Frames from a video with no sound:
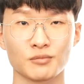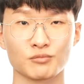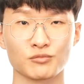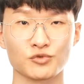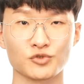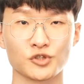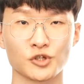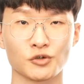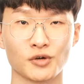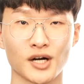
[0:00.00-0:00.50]

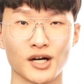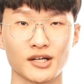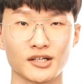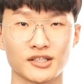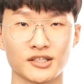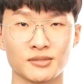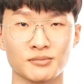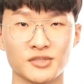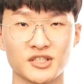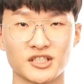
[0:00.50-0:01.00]
there
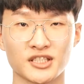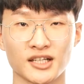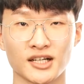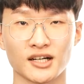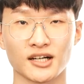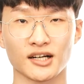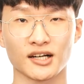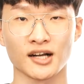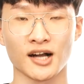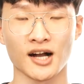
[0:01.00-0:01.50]
existed a
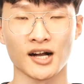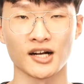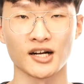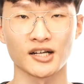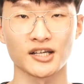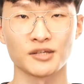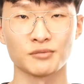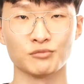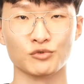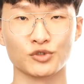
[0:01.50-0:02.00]
strong
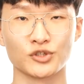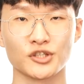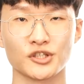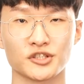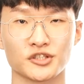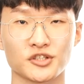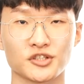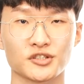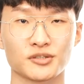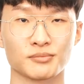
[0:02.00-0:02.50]
linkage between